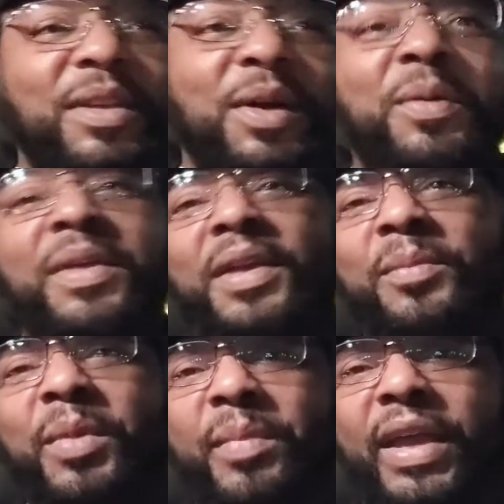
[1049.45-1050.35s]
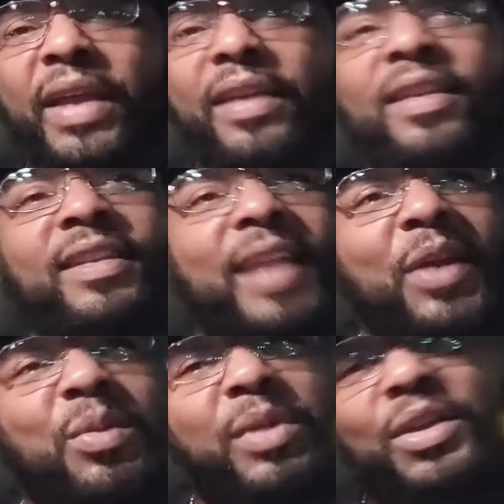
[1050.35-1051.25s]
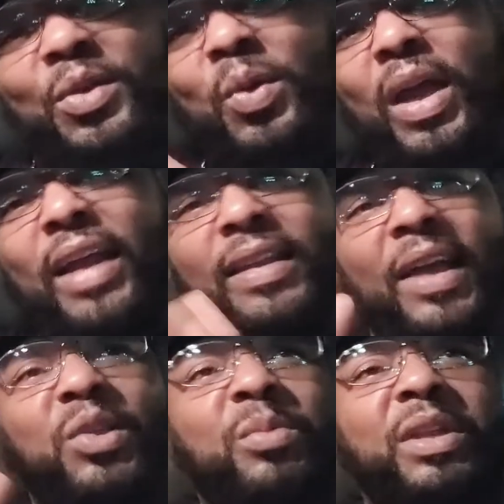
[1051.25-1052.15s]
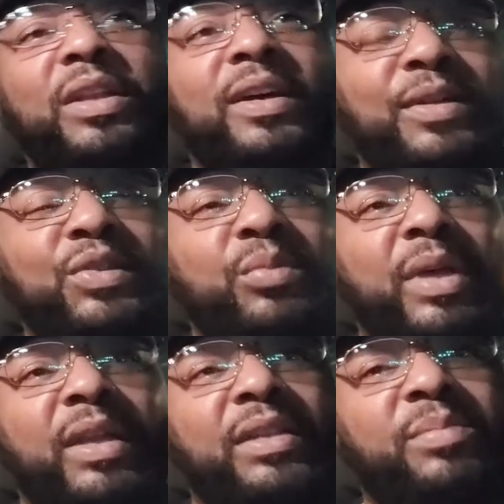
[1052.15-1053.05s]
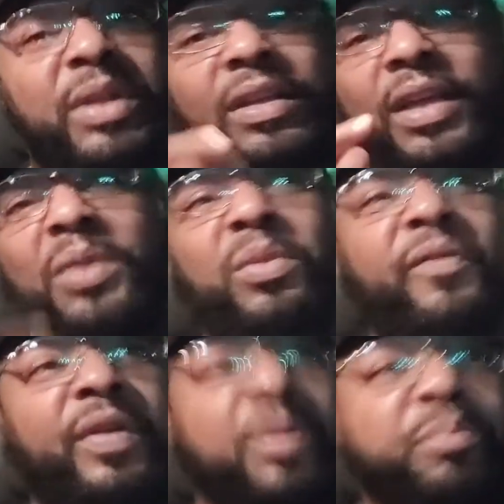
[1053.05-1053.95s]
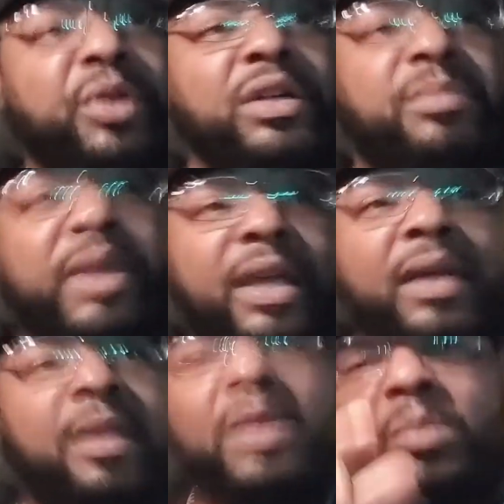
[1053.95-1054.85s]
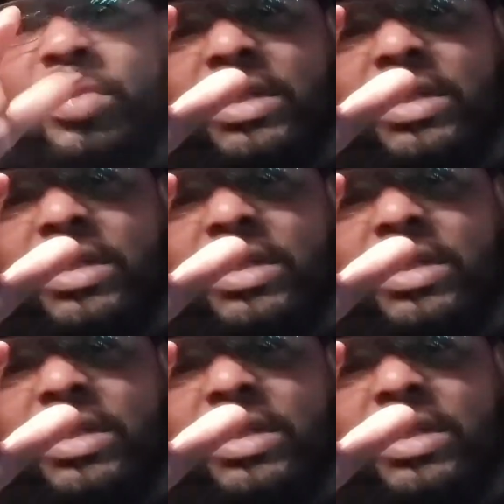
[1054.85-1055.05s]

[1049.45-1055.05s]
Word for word: You know, but man, document the grind, document the hustle, man. It's been another one for the books, man.